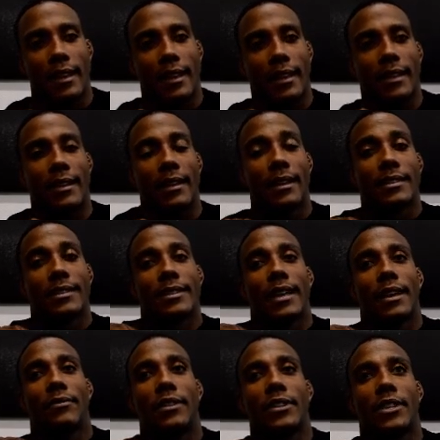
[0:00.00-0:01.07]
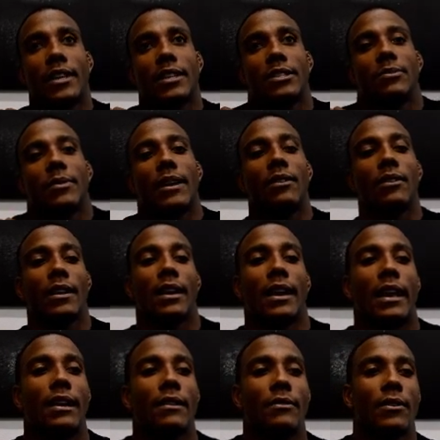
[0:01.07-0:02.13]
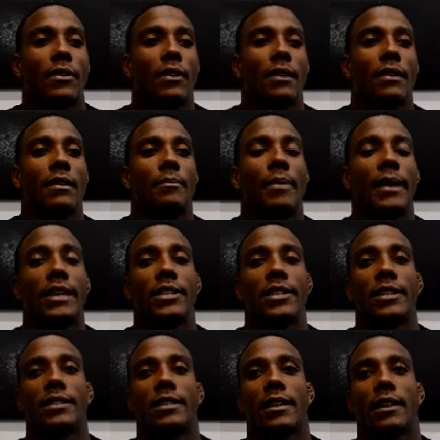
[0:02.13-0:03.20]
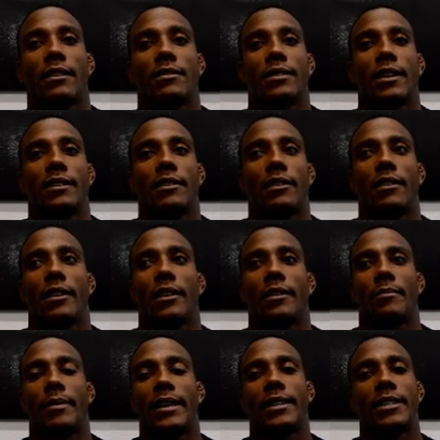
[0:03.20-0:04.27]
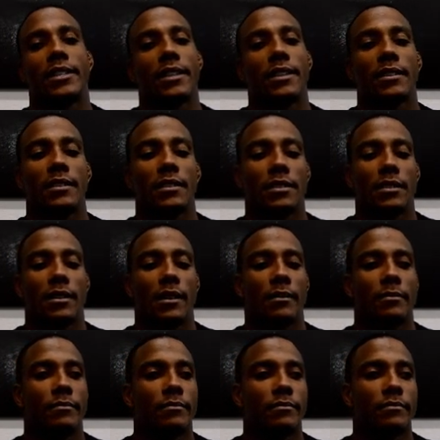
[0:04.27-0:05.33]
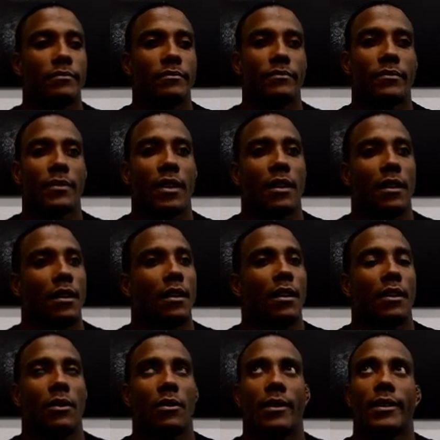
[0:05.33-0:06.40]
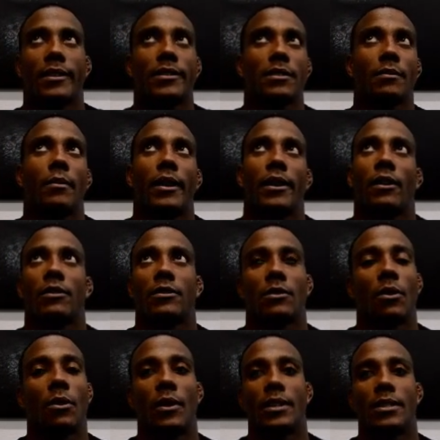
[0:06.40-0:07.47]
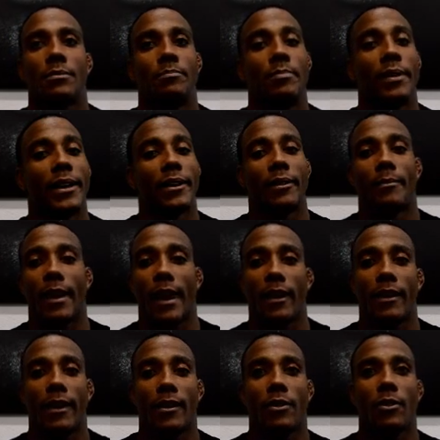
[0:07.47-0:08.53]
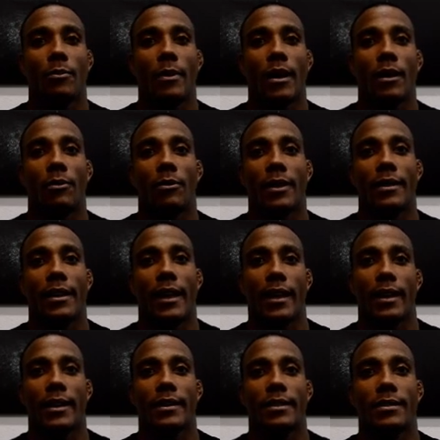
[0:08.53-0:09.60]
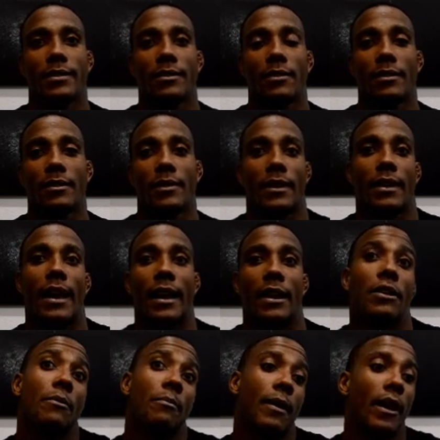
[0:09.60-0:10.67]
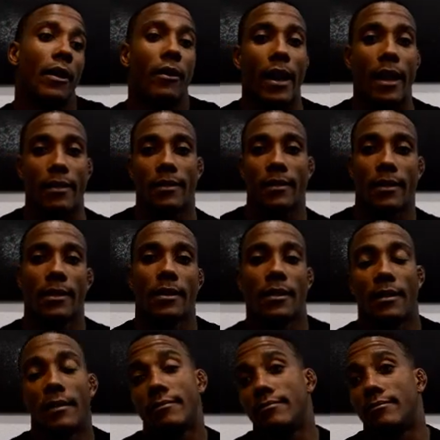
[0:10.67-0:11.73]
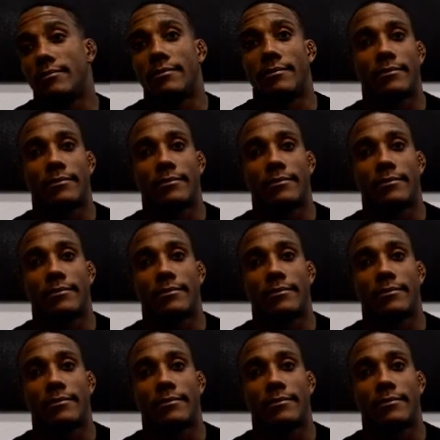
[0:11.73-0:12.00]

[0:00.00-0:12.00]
It does, it definitely changed the way I look at life, you know, patience, like I was saying earlier, patience, knowing that there's somebody else always bigger and better than you no matter what day it is, you know, you're a guy that you're better at 50%